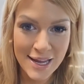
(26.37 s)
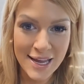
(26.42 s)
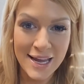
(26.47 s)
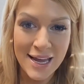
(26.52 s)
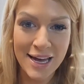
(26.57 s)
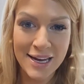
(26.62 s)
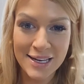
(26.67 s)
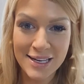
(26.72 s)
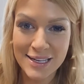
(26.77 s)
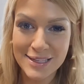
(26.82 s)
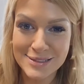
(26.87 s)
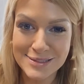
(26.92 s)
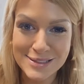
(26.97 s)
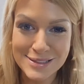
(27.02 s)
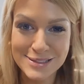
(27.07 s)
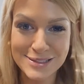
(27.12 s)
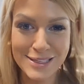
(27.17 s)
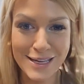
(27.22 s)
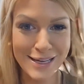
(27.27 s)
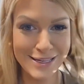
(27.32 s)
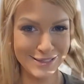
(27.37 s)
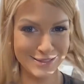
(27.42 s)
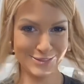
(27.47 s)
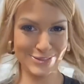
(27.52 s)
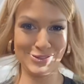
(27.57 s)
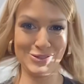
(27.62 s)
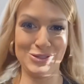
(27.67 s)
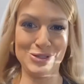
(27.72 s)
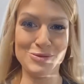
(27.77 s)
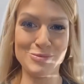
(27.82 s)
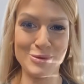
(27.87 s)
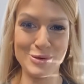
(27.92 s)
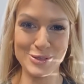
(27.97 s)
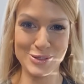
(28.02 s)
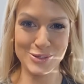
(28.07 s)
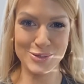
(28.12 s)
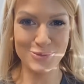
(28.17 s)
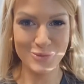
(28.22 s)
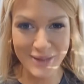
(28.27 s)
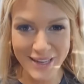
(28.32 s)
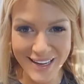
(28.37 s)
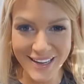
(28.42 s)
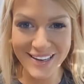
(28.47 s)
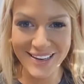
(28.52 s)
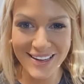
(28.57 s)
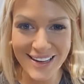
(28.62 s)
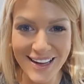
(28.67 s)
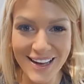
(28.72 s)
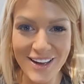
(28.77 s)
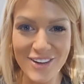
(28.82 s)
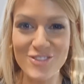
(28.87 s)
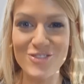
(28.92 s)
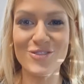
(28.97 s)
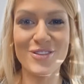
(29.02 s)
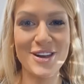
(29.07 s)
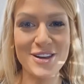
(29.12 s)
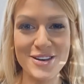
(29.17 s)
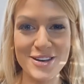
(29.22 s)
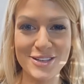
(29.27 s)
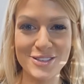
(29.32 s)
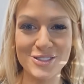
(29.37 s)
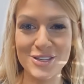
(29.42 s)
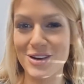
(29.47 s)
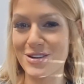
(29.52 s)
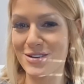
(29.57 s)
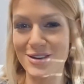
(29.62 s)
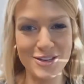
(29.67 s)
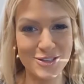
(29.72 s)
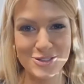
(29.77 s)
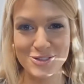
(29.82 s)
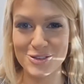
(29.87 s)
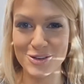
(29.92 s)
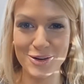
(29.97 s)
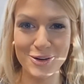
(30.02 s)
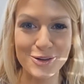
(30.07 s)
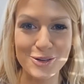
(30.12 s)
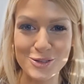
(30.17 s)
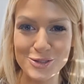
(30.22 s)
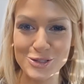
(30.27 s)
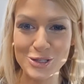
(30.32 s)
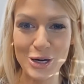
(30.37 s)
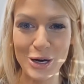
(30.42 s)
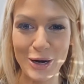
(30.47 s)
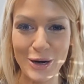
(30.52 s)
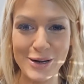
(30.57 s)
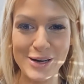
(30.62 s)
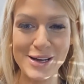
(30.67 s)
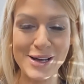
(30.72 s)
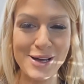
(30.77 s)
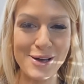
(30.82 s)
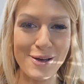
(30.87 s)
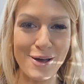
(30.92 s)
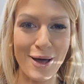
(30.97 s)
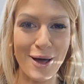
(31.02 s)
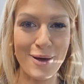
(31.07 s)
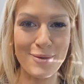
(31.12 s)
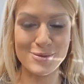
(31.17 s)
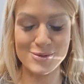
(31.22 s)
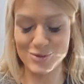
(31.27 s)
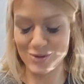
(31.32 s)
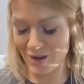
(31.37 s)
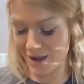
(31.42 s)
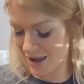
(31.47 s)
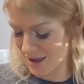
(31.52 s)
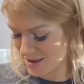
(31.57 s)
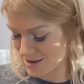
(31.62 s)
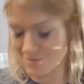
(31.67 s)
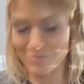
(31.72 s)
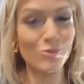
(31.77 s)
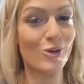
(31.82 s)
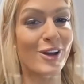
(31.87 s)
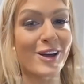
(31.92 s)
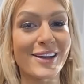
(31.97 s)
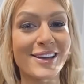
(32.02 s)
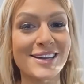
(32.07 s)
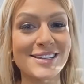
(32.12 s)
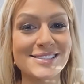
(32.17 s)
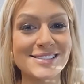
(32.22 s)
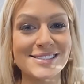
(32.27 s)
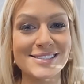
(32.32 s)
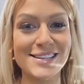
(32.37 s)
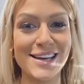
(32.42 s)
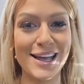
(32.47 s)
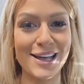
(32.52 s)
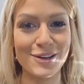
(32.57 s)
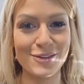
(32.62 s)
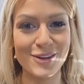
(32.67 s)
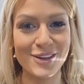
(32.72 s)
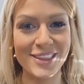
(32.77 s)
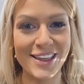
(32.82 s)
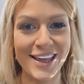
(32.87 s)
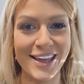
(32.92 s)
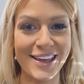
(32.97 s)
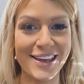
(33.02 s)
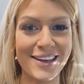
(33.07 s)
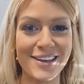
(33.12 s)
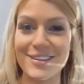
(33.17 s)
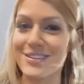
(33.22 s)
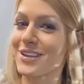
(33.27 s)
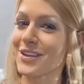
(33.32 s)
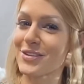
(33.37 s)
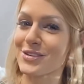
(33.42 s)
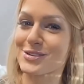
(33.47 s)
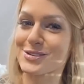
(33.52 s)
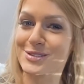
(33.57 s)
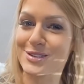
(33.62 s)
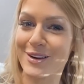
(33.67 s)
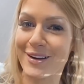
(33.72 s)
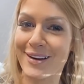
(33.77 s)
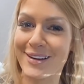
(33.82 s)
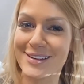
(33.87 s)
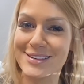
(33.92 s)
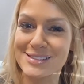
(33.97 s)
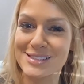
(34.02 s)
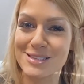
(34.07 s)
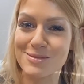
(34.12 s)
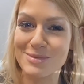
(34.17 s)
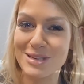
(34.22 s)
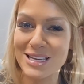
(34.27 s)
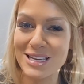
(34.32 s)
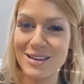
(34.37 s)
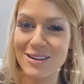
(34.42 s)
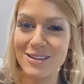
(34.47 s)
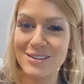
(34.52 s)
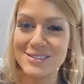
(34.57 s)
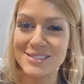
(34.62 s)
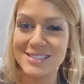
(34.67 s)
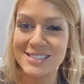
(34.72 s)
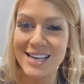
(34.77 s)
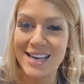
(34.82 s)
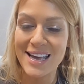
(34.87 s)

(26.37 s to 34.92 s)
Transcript: And it's this like super sweet vintage Ninja Turtle shirt. Um, so I am wearing it today with a leather skirt and some heels.